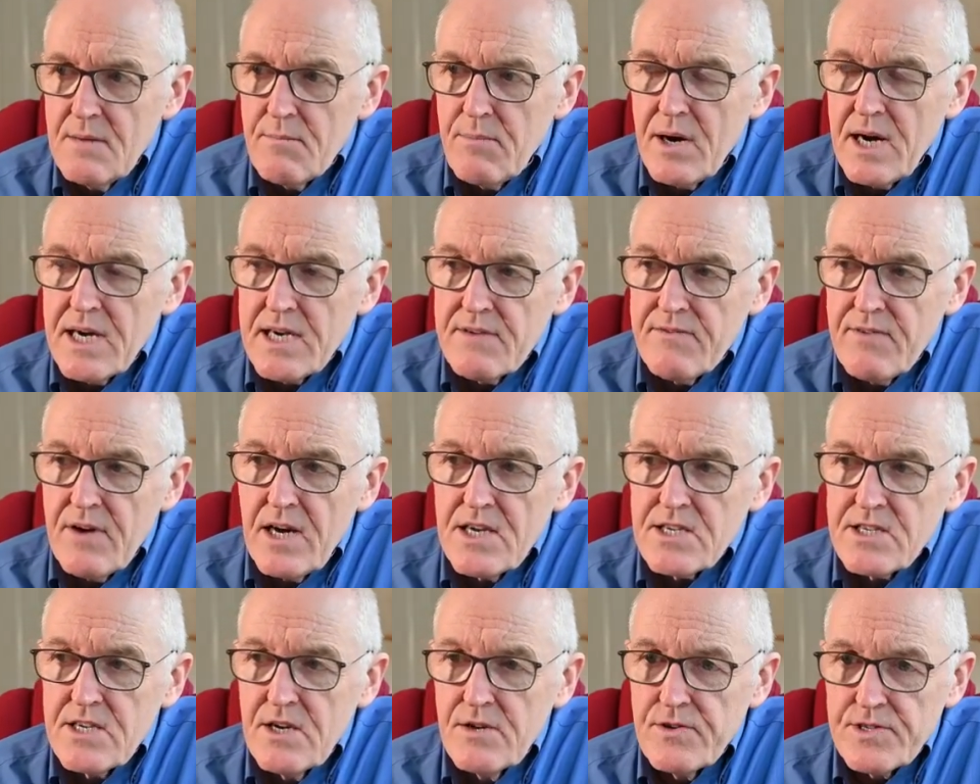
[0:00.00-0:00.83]
By a
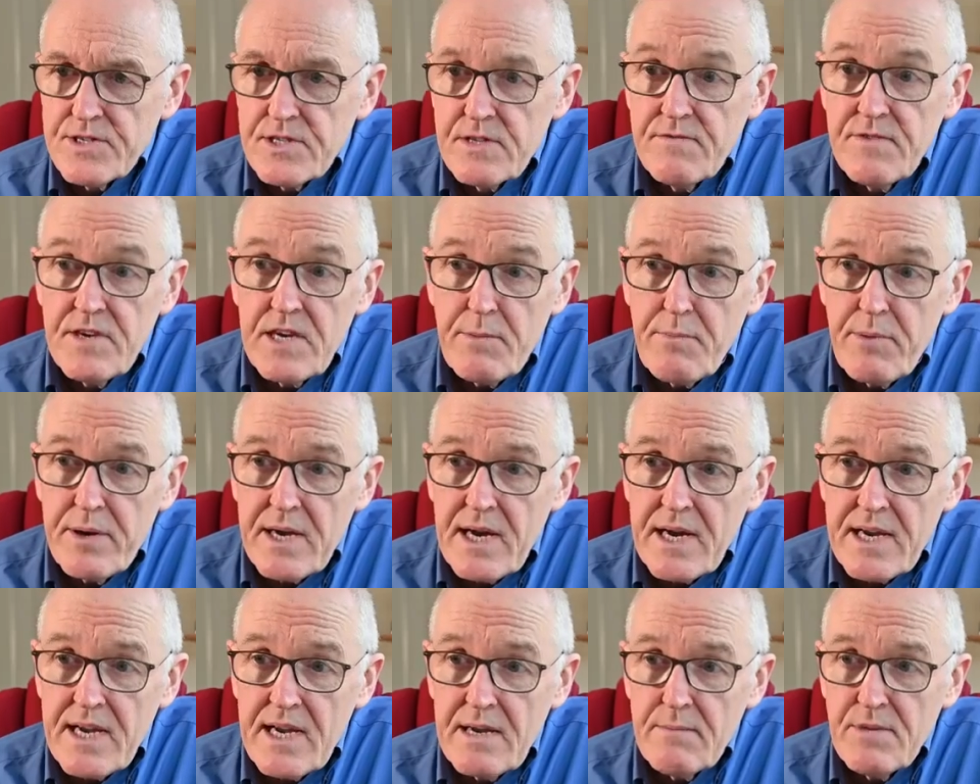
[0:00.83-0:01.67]
device known as the
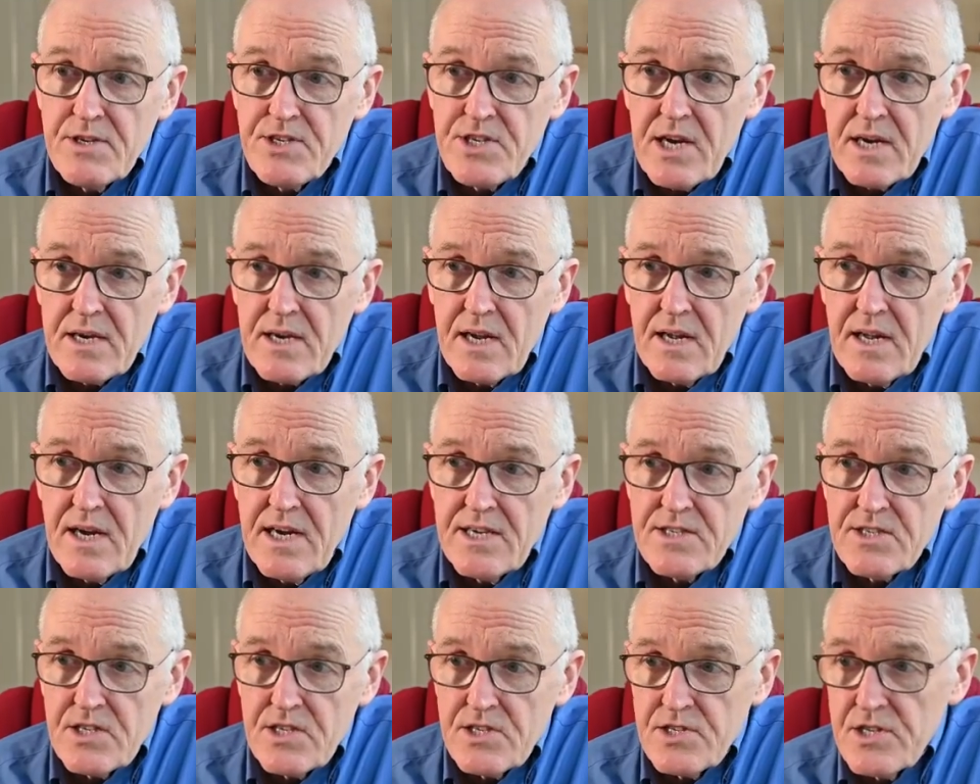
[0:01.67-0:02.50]
VPA image
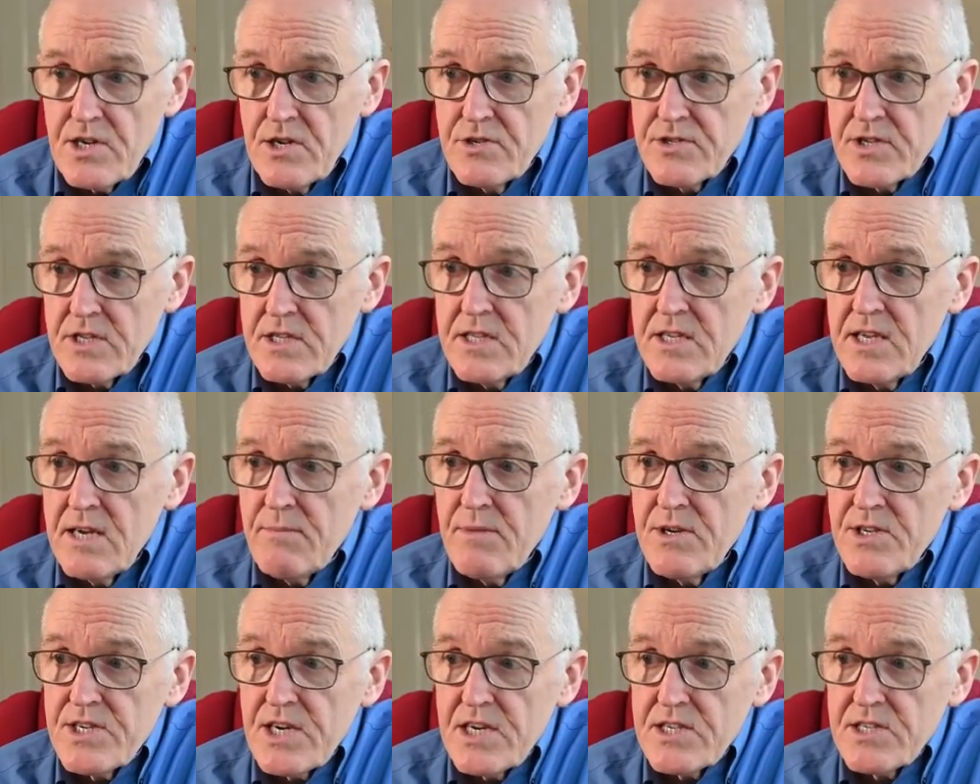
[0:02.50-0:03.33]
analyzer shows that the
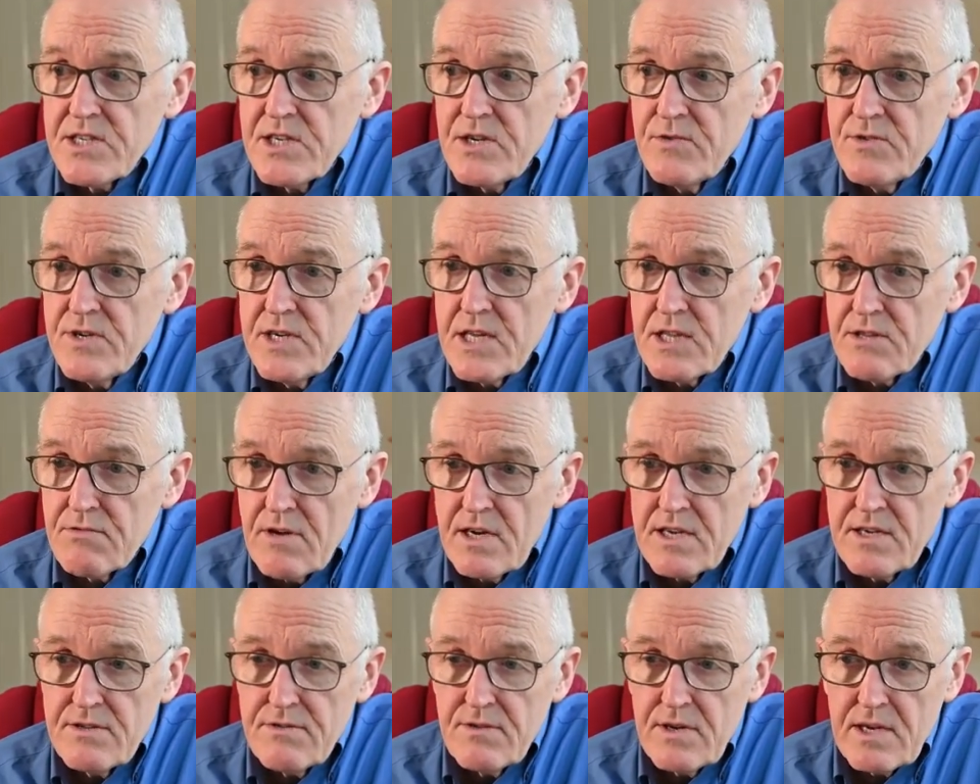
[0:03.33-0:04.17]
image has a unique
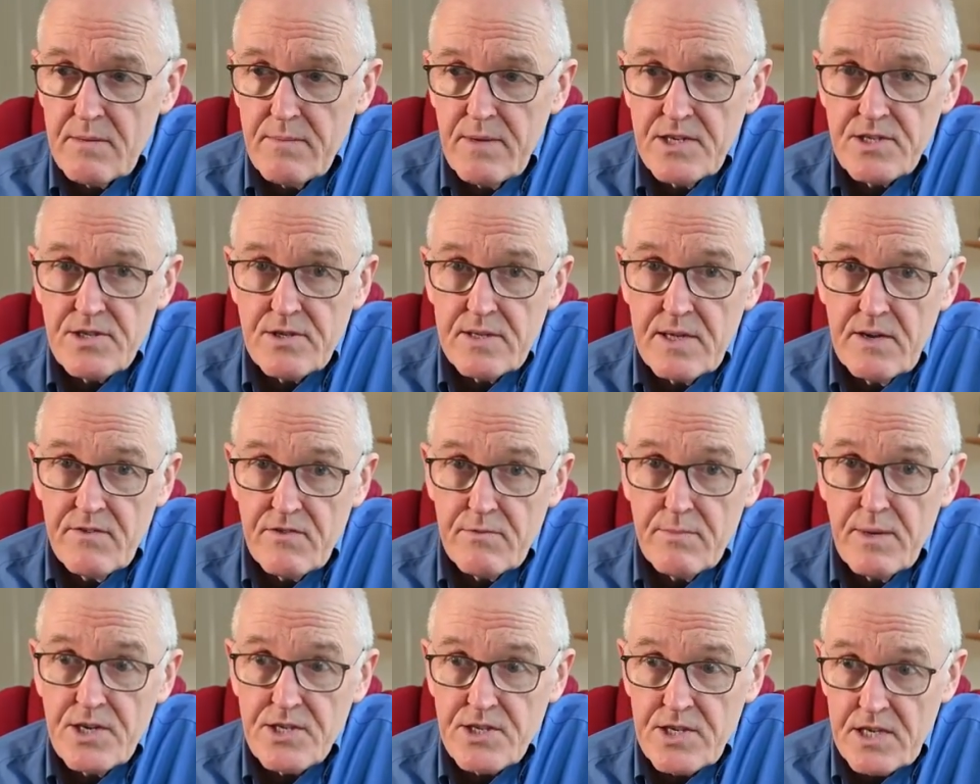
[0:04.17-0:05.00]
three-dimensional
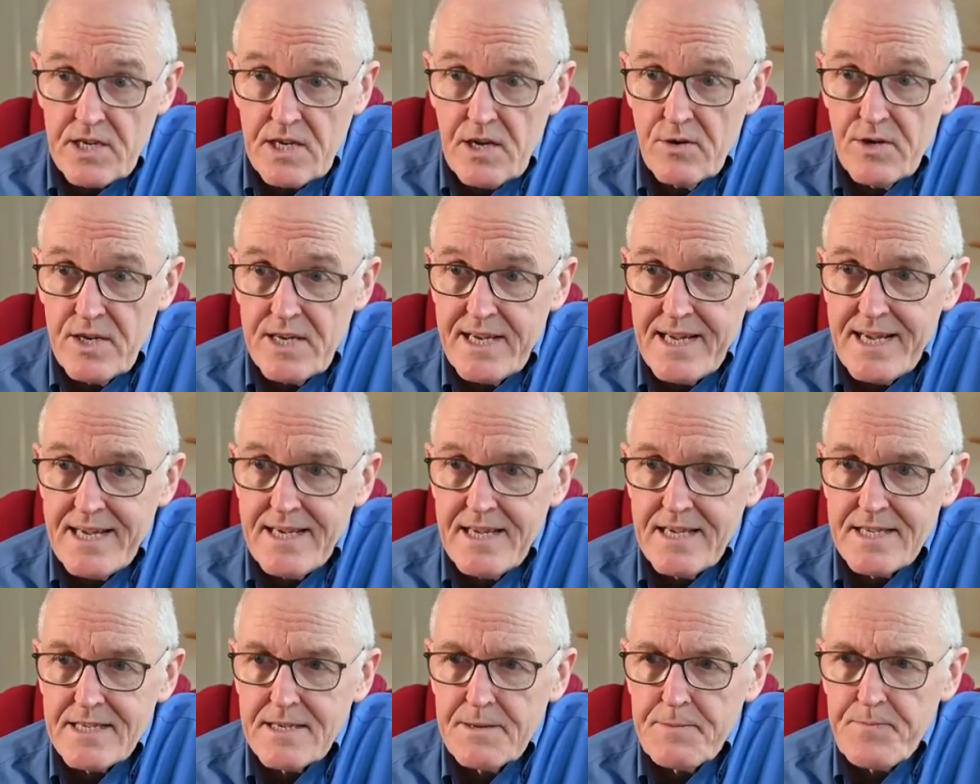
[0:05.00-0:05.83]
information encoded in
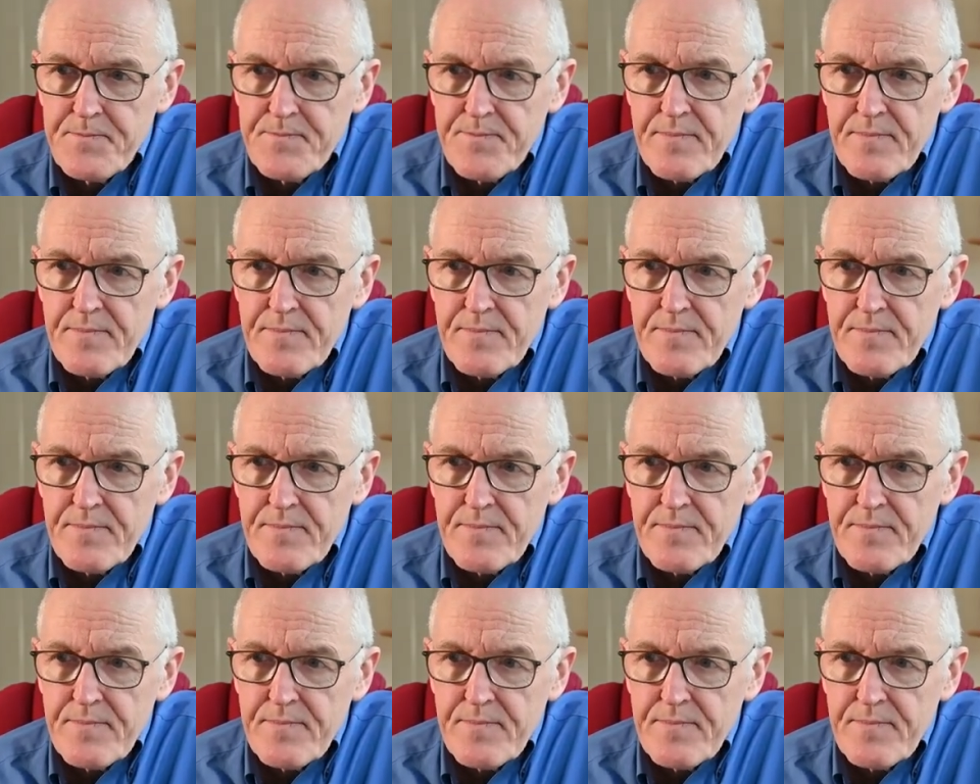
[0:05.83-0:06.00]
it.